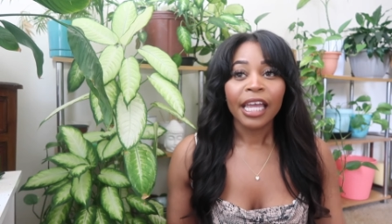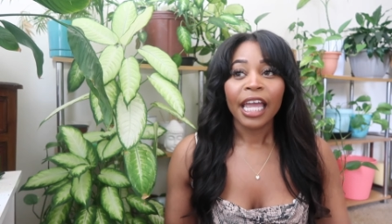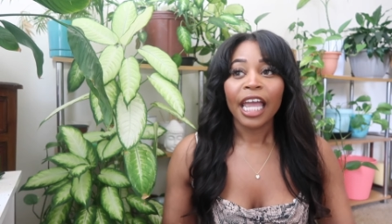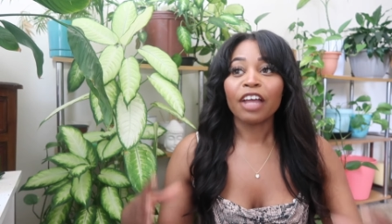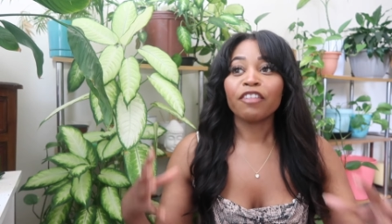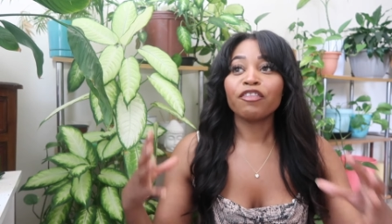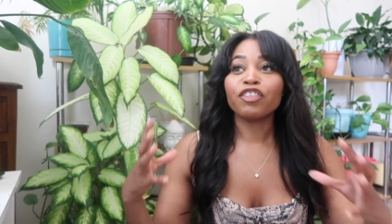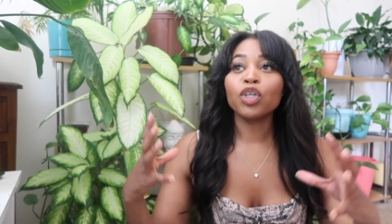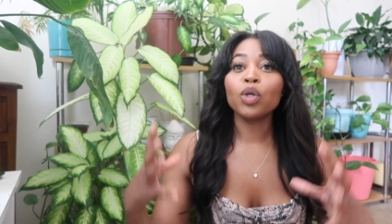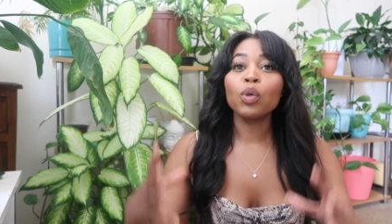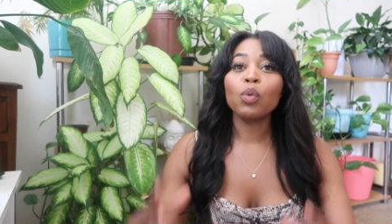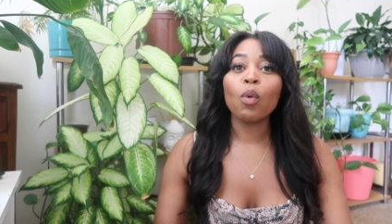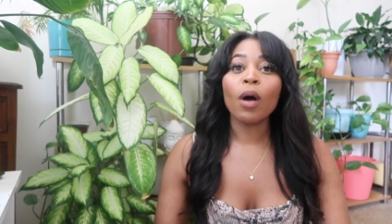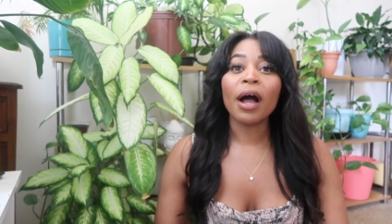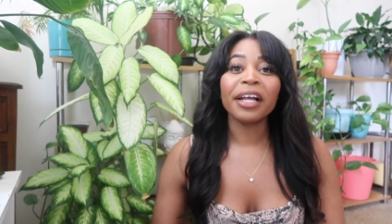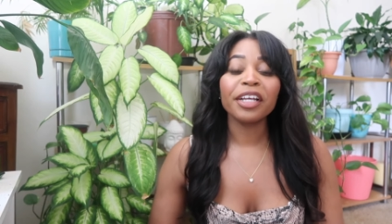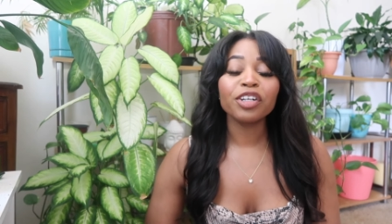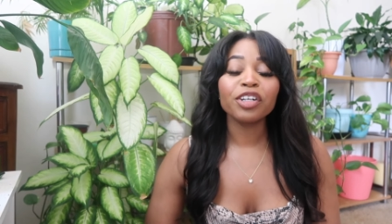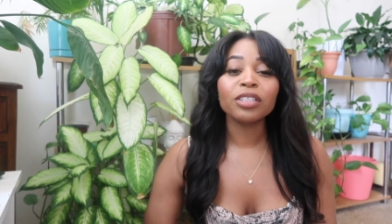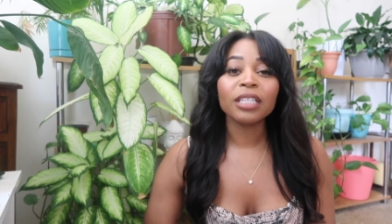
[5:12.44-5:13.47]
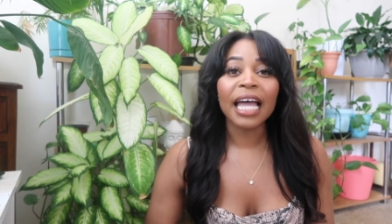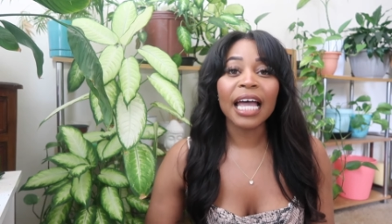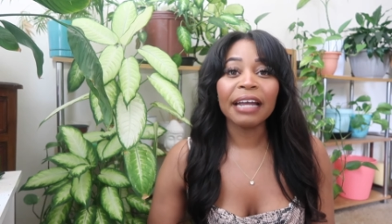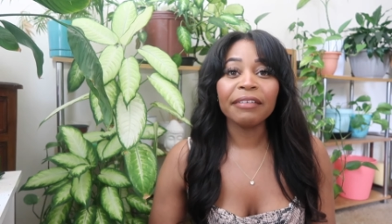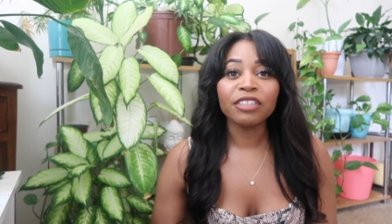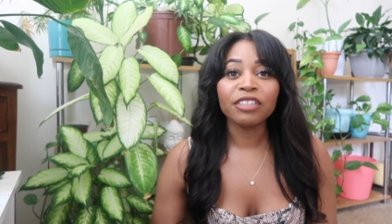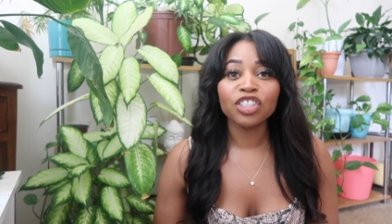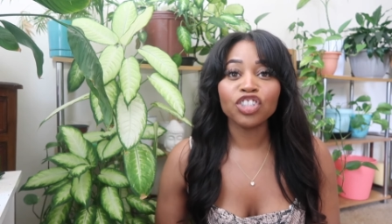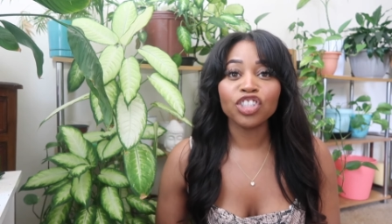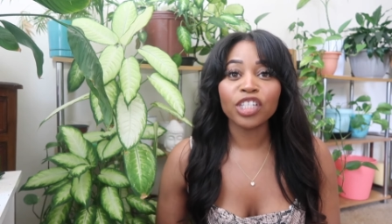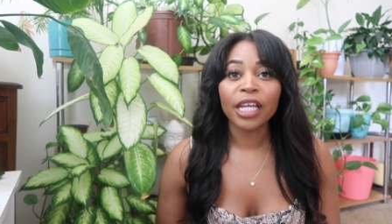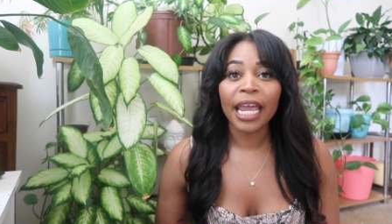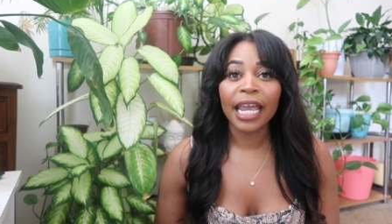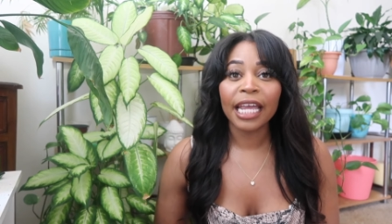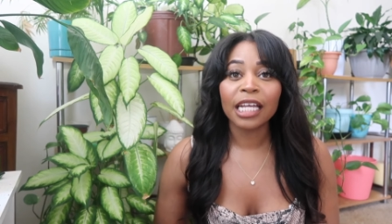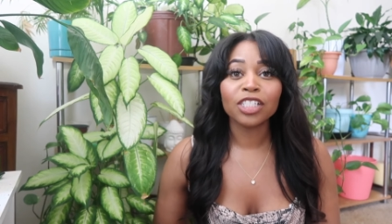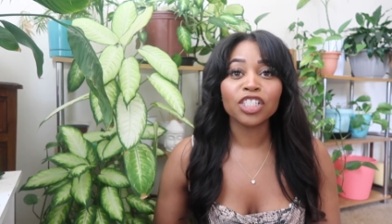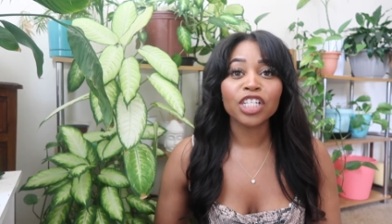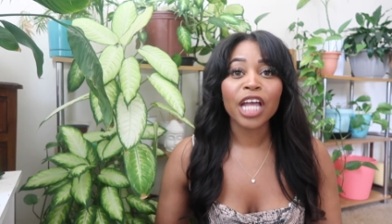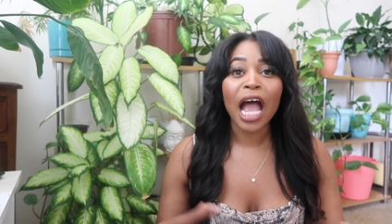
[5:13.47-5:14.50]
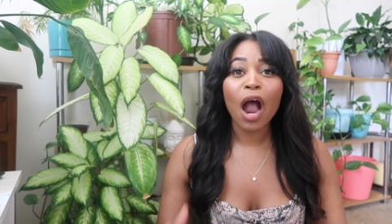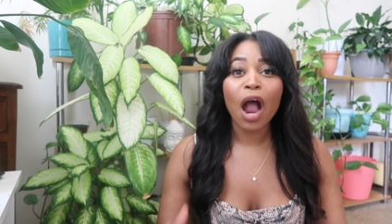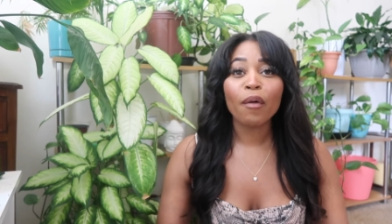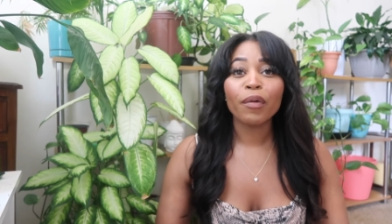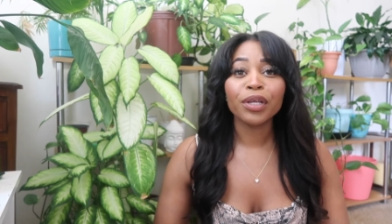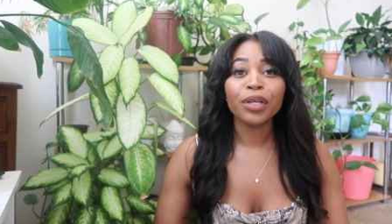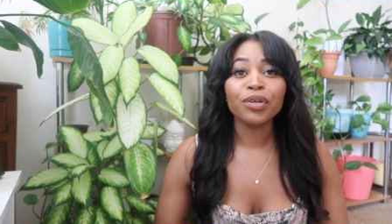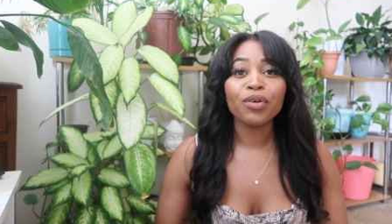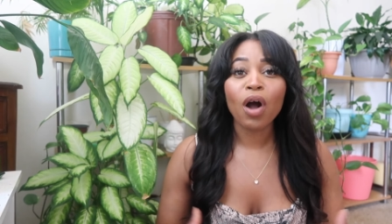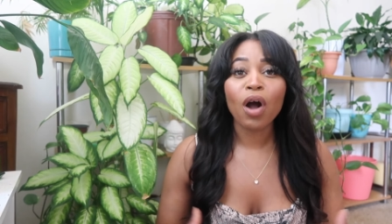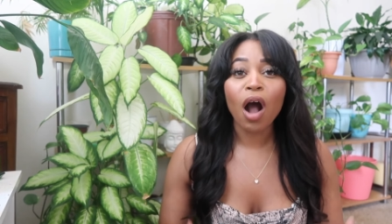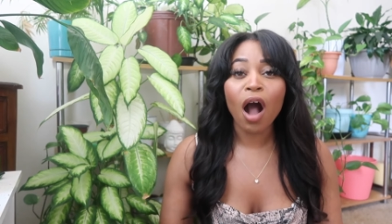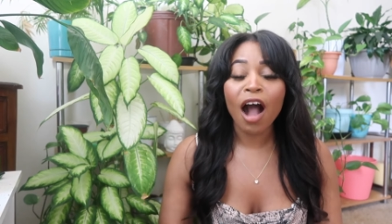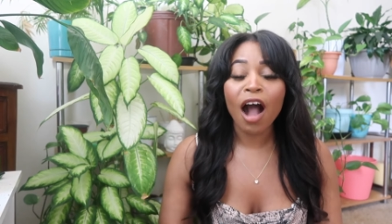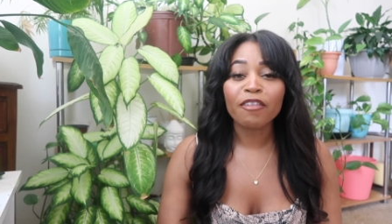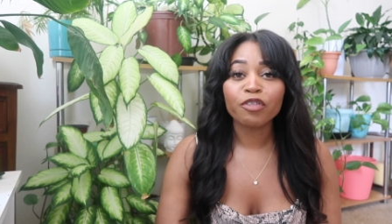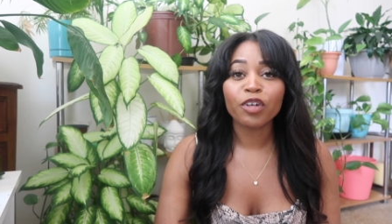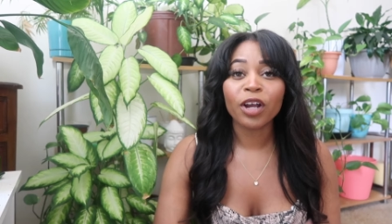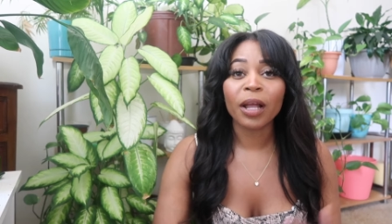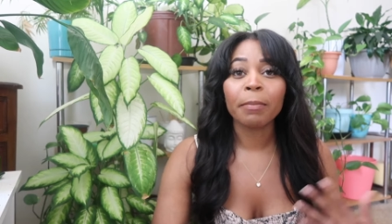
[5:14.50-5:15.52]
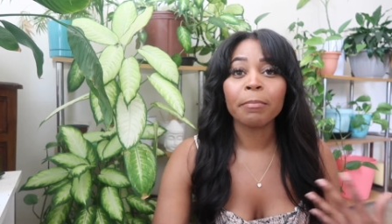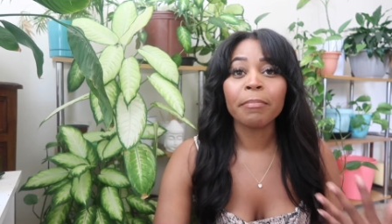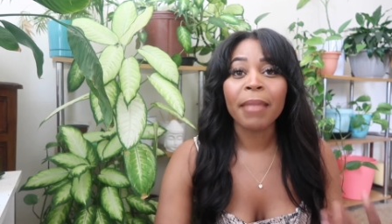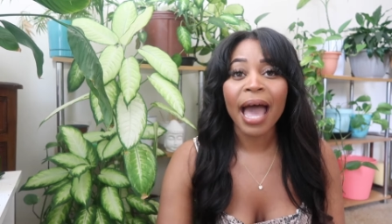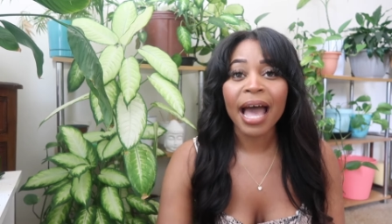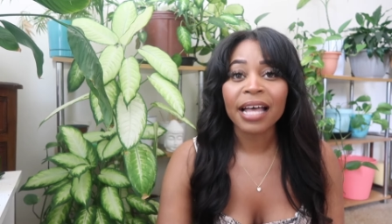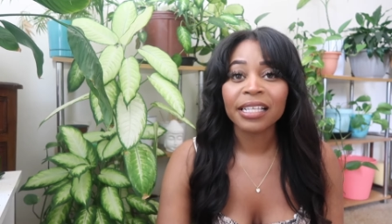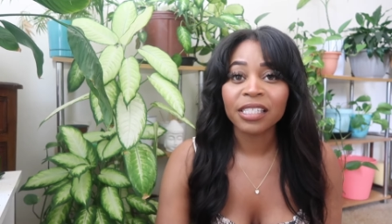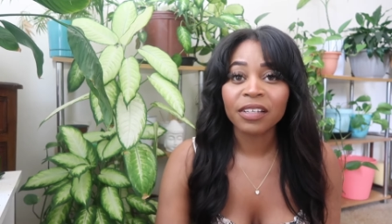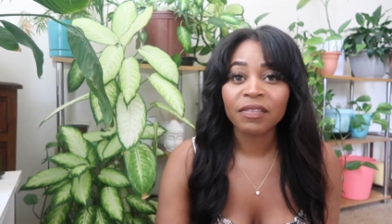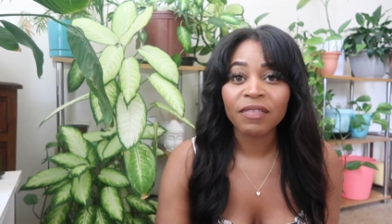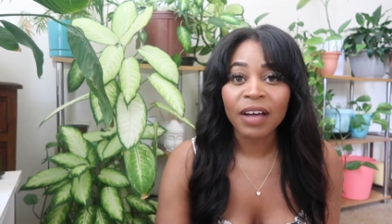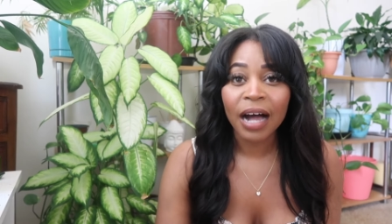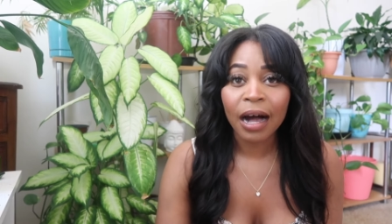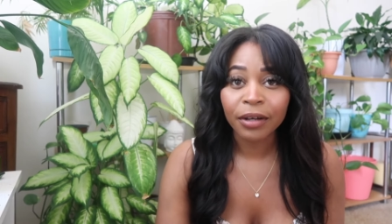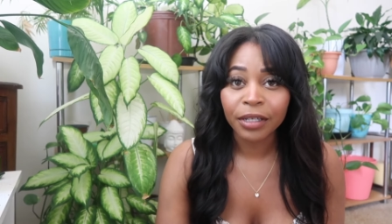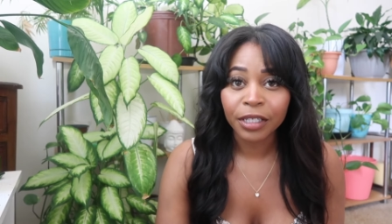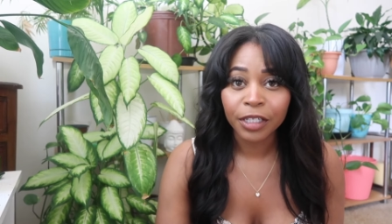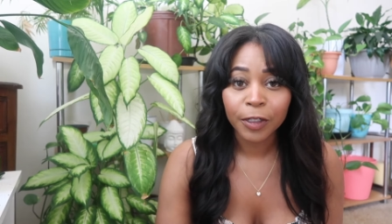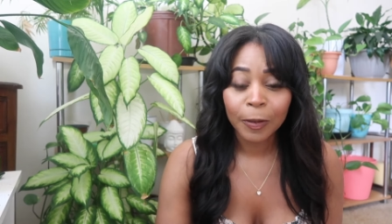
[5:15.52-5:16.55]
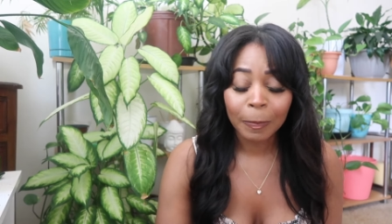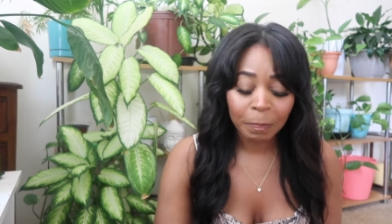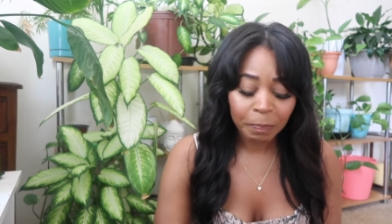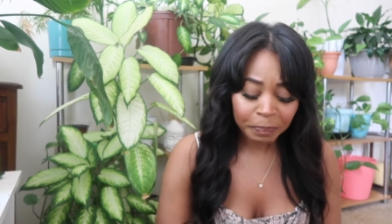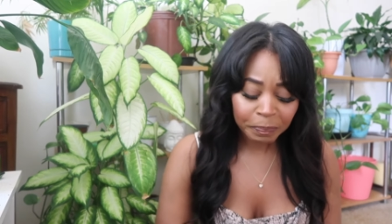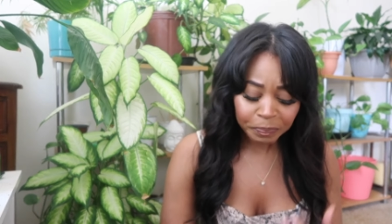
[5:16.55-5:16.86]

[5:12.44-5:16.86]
If you want your life to change, how are you offering massive value?